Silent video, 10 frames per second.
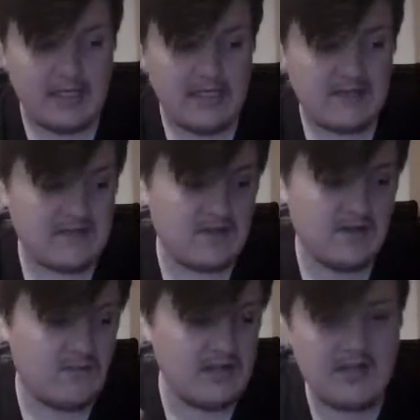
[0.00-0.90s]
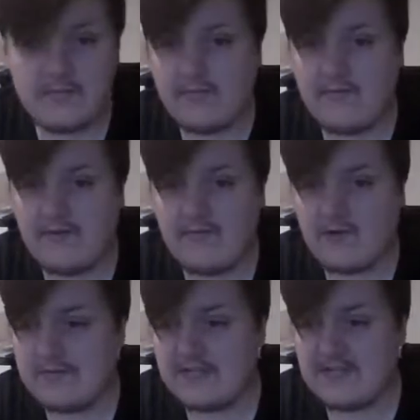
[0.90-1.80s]
It's got really good
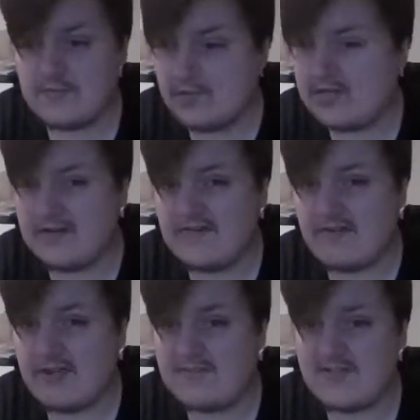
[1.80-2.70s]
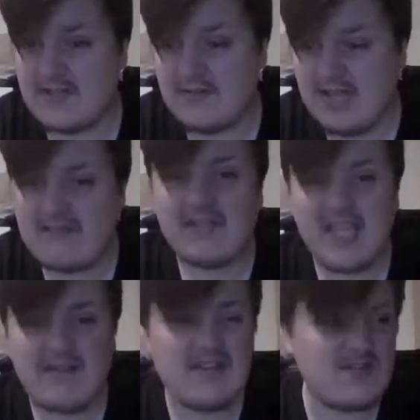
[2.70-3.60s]
performances and really nice themes, so yeah,
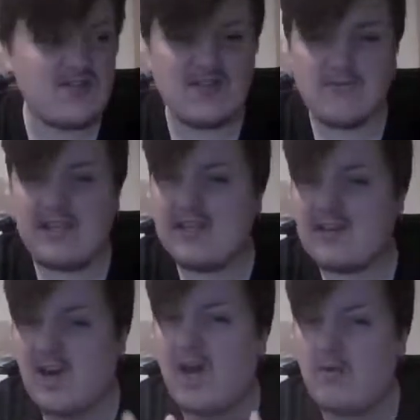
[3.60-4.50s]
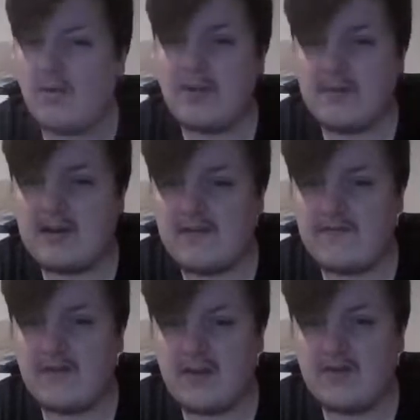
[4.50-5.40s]
yeah, it's just a really good heartwarming bit
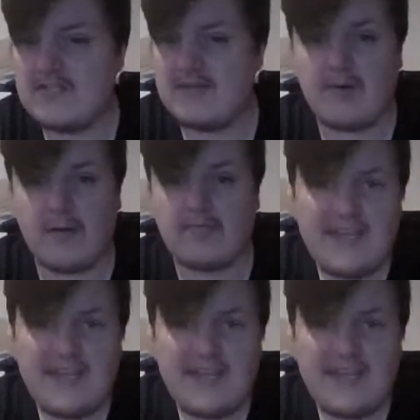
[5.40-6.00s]
of uh, noisy pop.